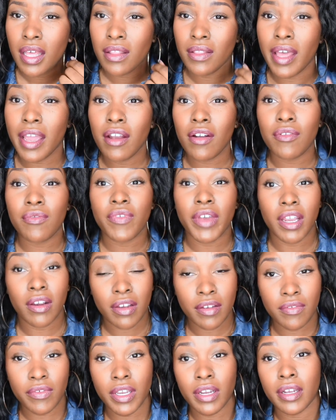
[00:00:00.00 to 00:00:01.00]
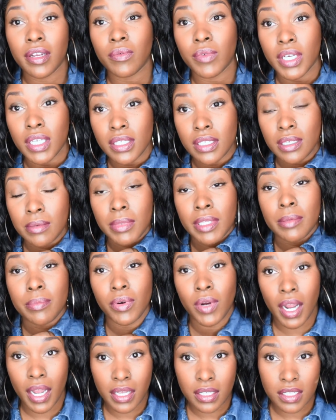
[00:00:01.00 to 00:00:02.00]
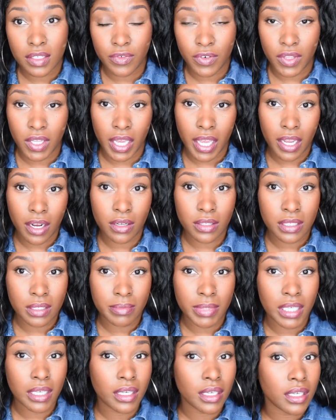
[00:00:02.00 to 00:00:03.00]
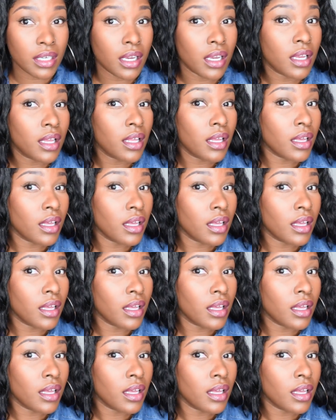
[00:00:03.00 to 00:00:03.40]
They are very, very reasonably priced for the hair to be